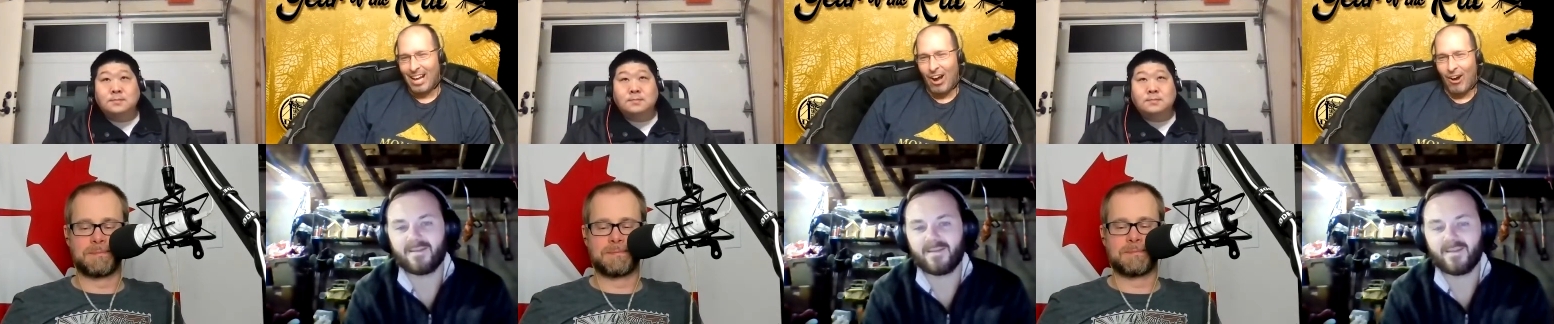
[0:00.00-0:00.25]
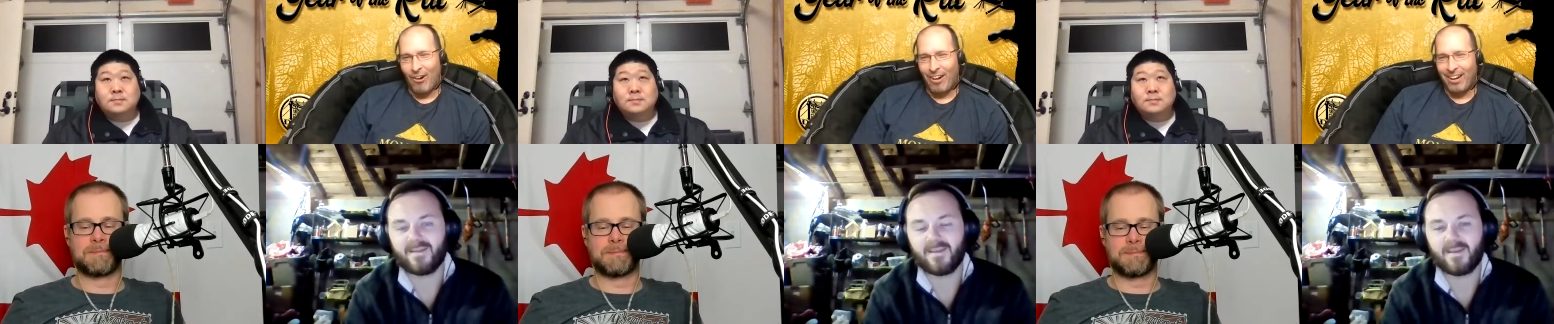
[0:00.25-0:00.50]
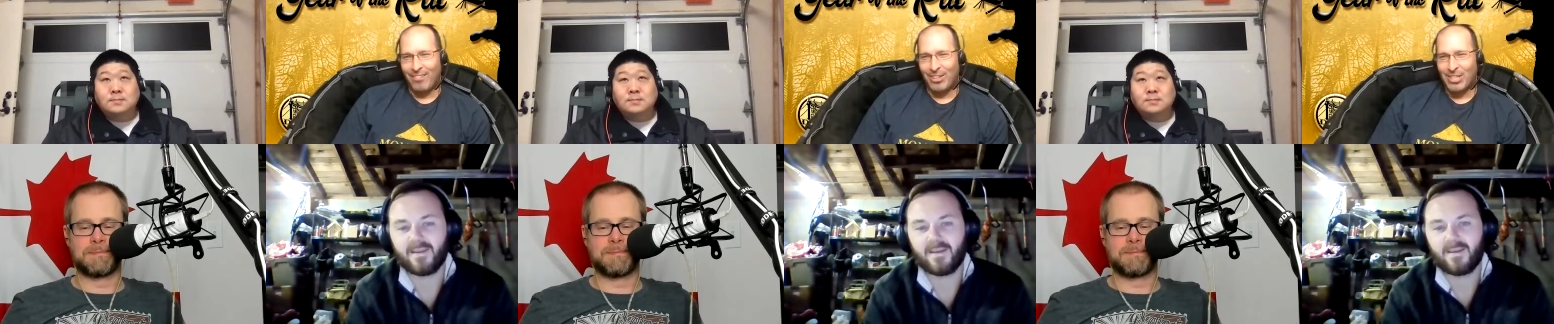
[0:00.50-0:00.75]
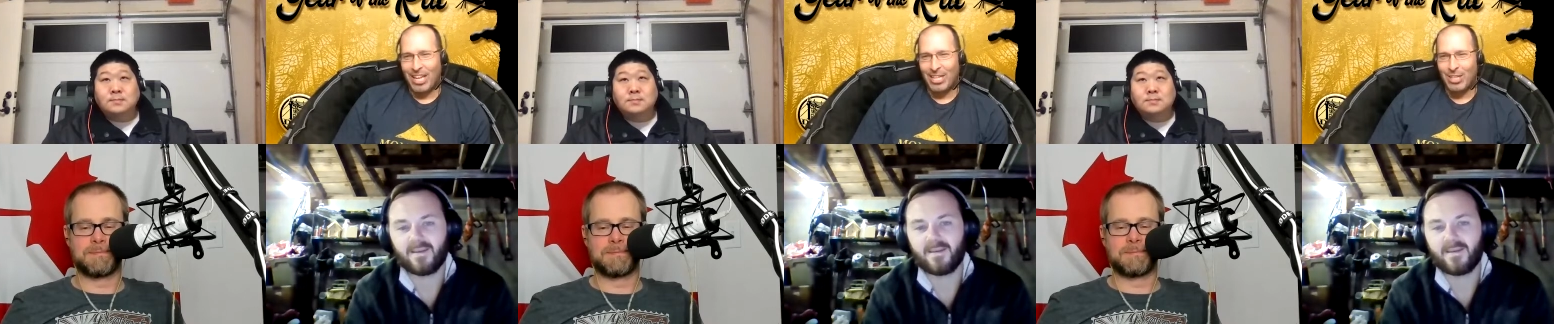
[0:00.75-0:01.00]
Speaker 1: All right. If you
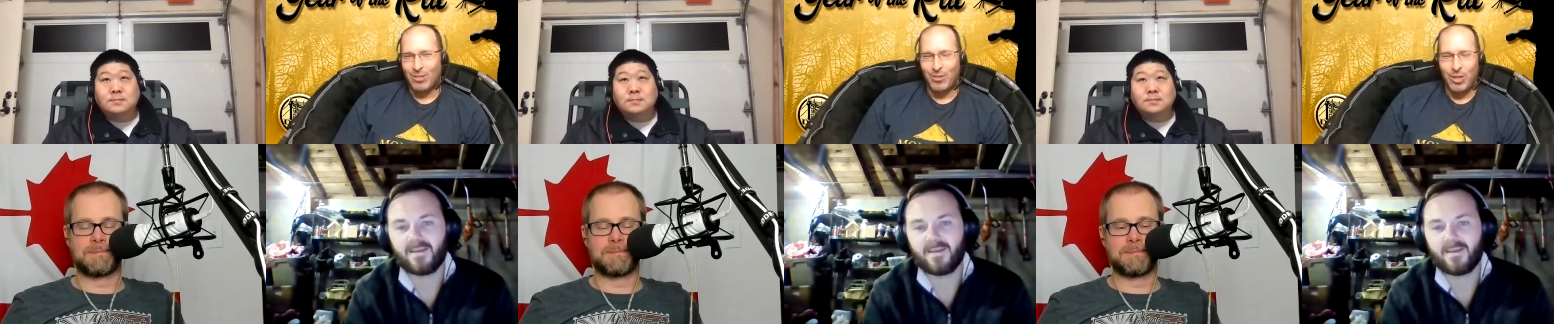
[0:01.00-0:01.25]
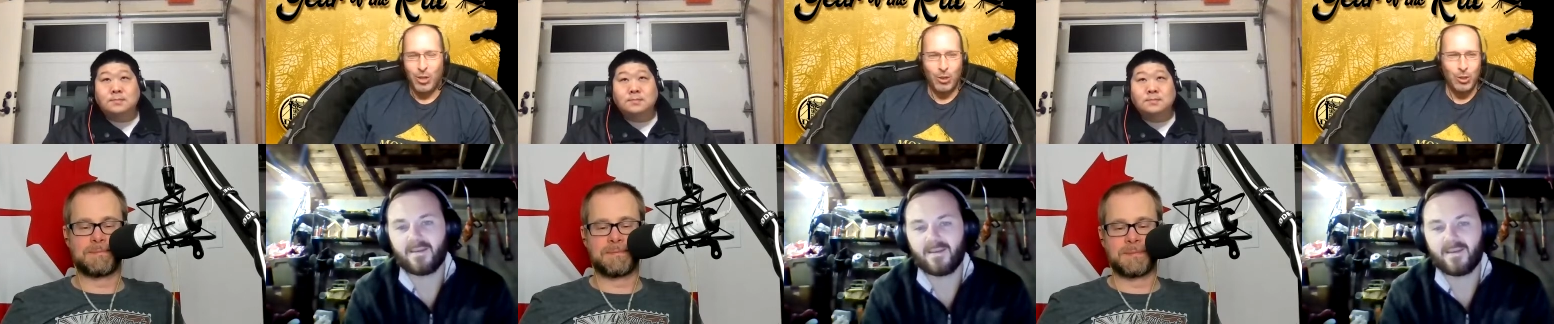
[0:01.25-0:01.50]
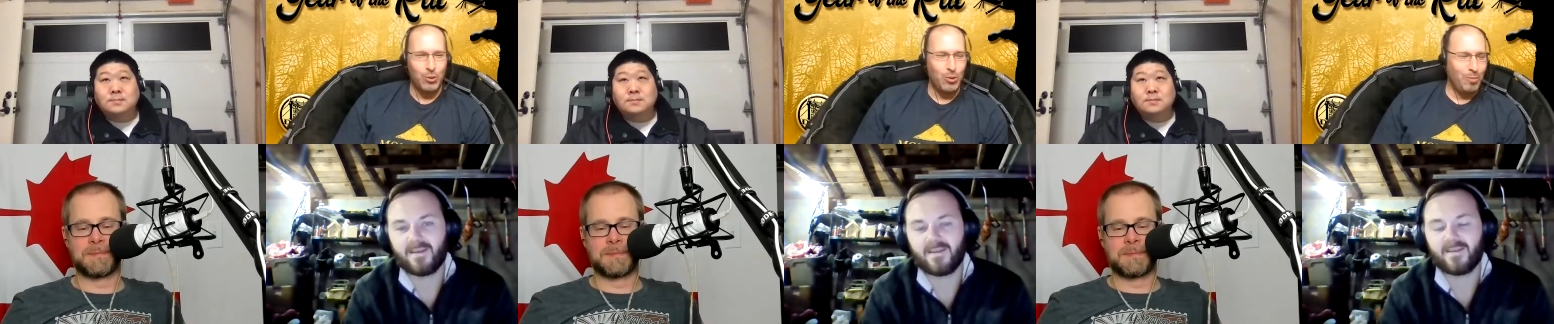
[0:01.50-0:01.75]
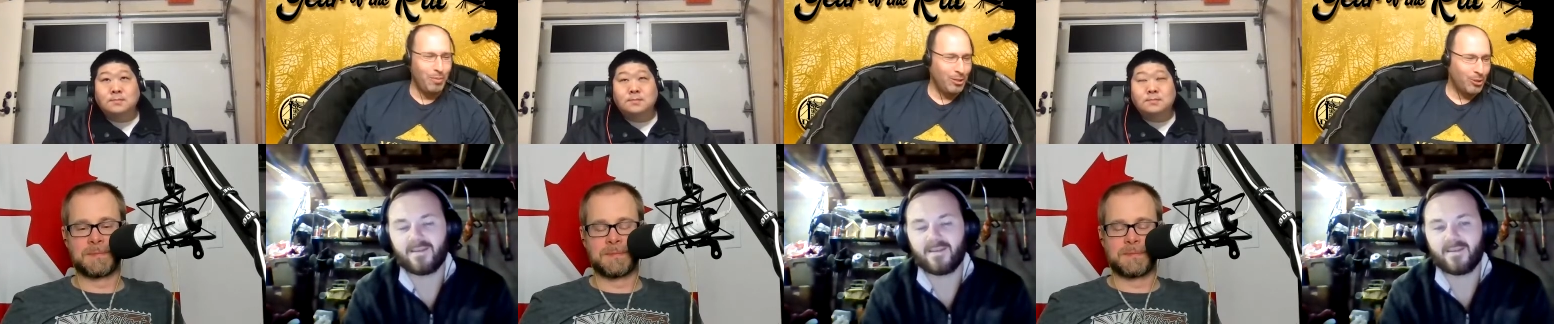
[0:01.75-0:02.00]
just catch this video on
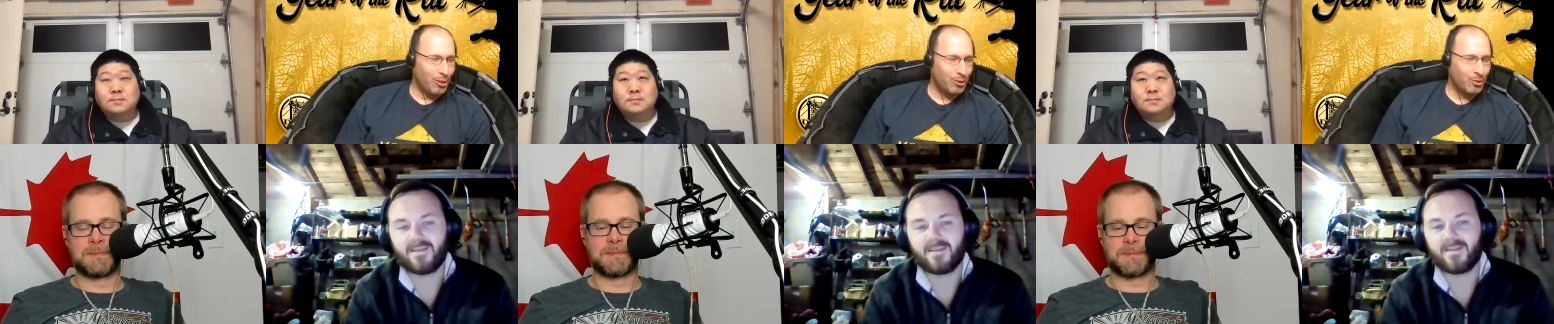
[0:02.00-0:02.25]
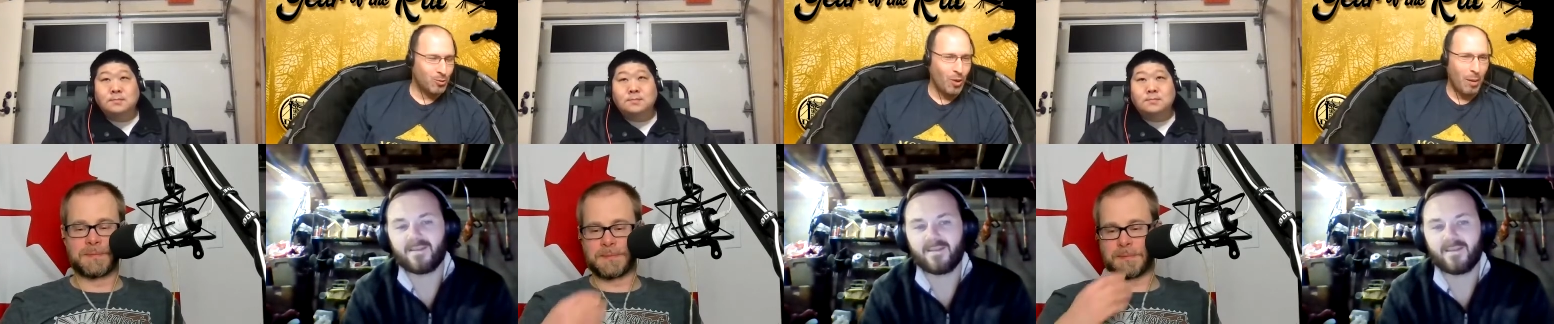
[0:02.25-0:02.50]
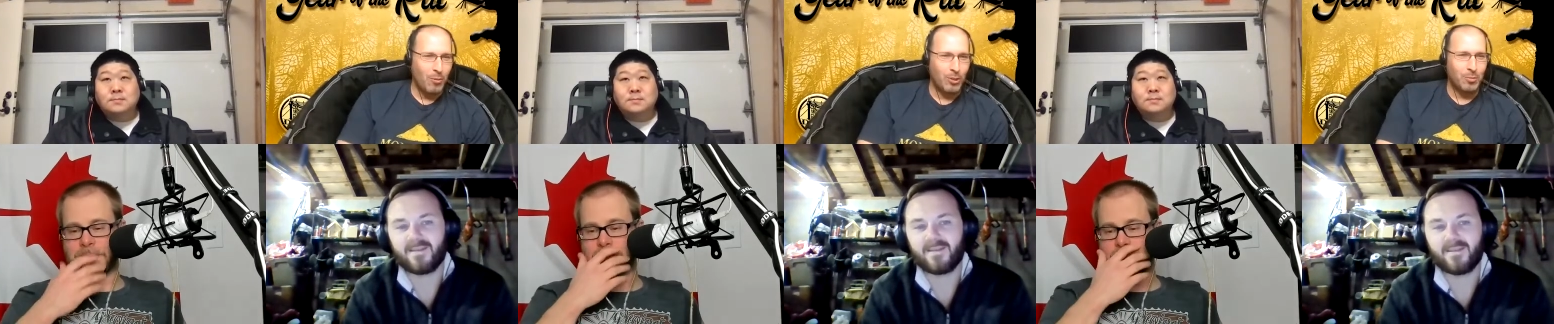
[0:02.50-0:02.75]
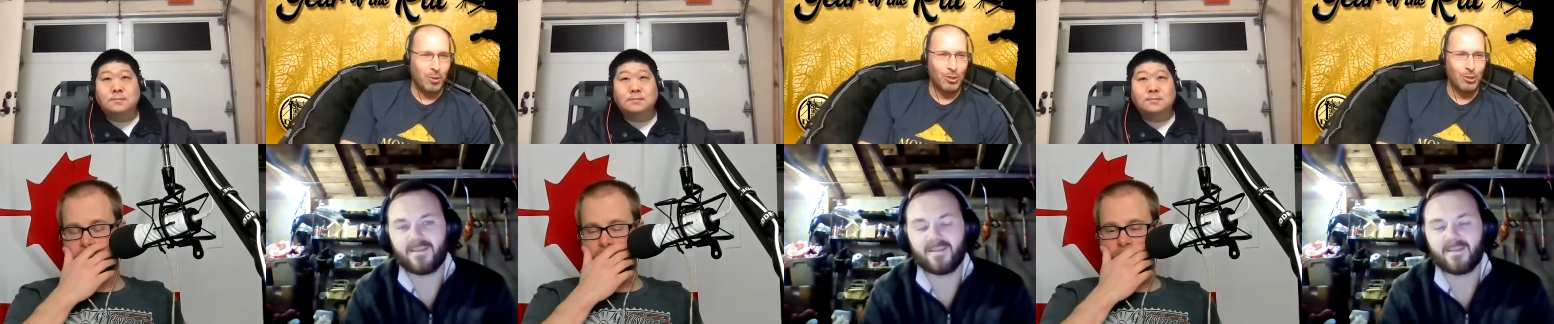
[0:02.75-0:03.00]
YouTube, be sure to subscribe to us,
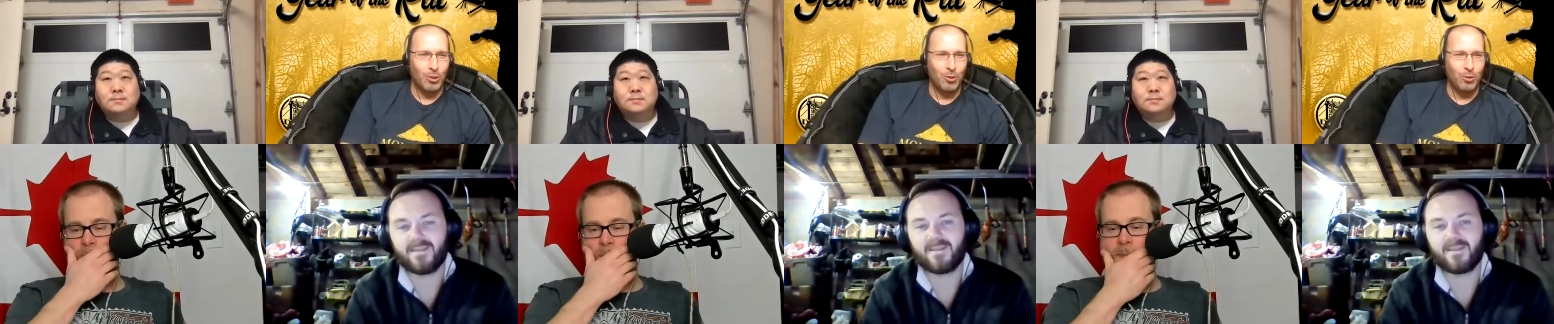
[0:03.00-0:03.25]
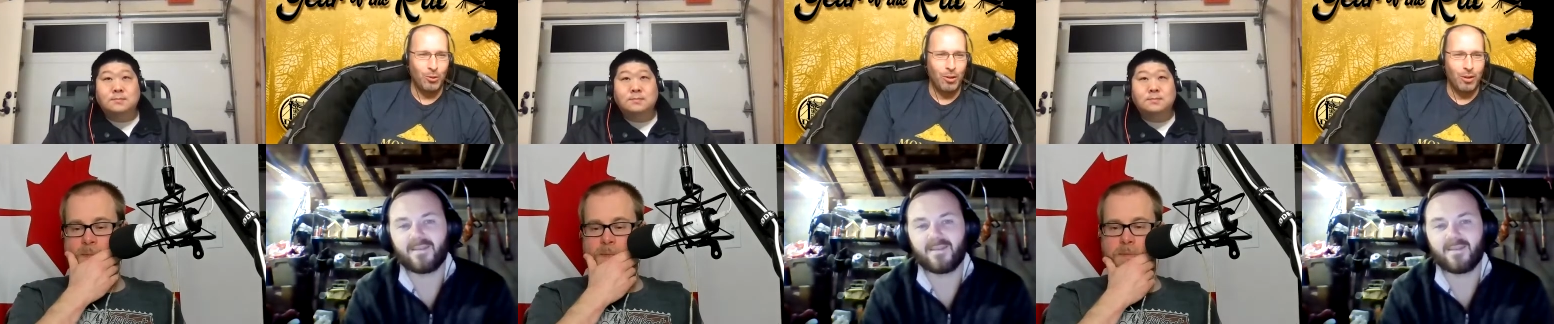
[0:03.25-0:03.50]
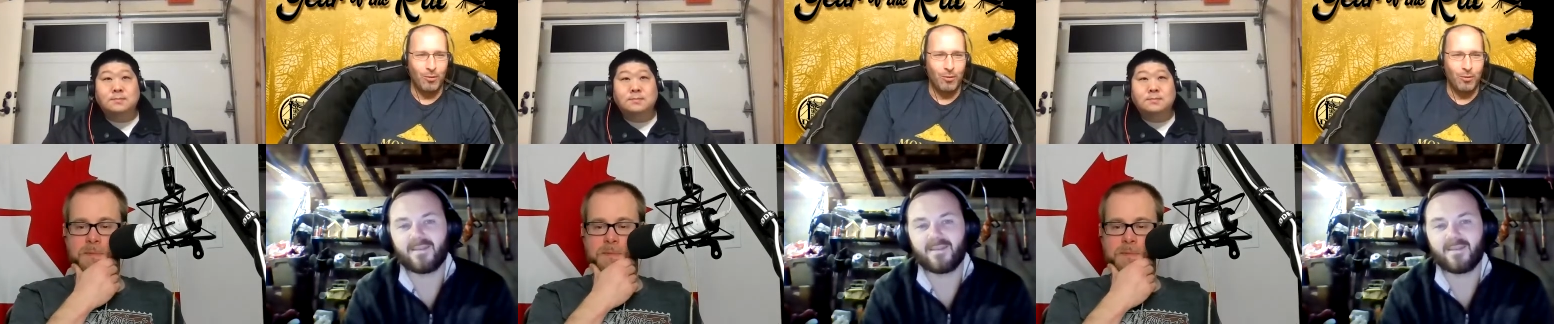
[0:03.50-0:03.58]
but also